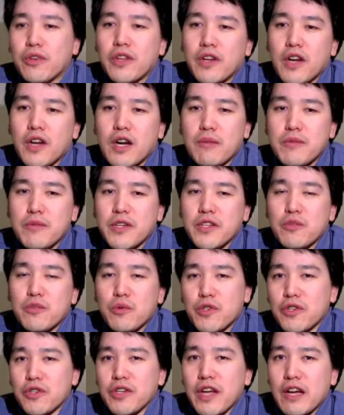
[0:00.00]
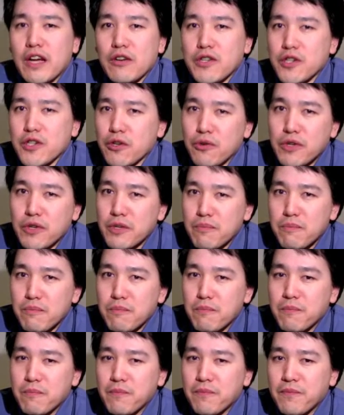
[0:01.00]
than objects which are now shown him?
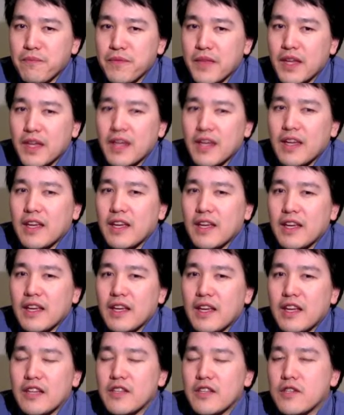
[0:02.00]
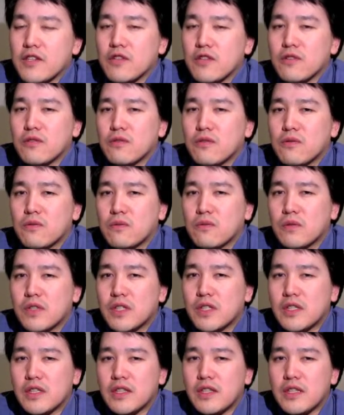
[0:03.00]
And so
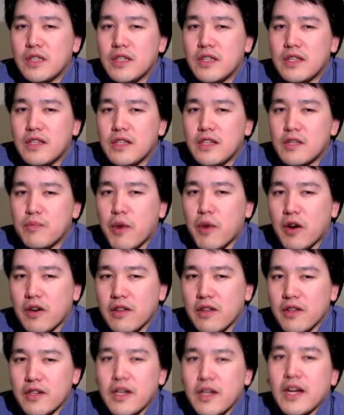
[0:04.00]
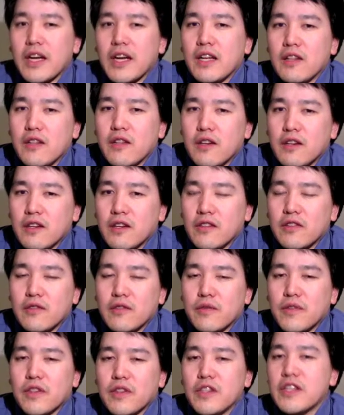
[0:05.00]
in this part of the dialogue,
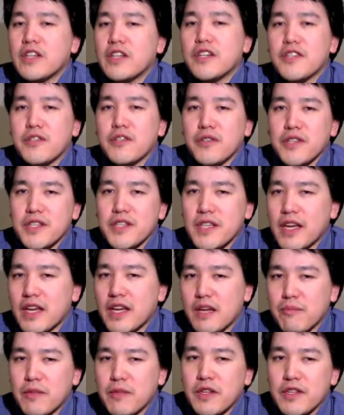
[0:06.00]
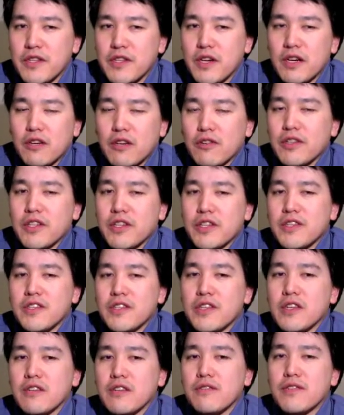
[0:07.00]
the initial setup that Socrates
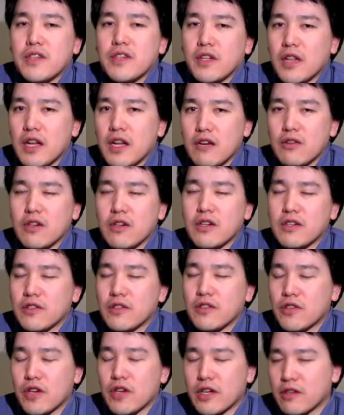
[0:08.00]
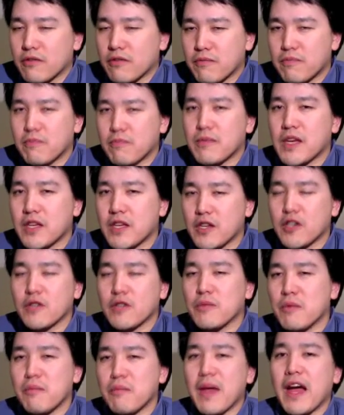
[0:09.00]
gives to Glaucon, kind of making
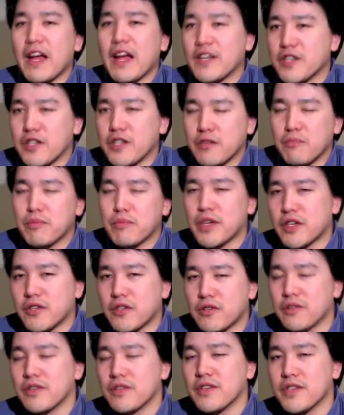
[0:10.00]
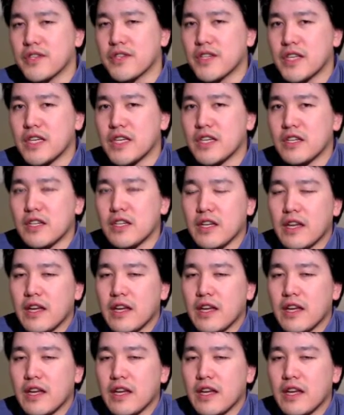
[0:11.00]
him imagine and picture this scene.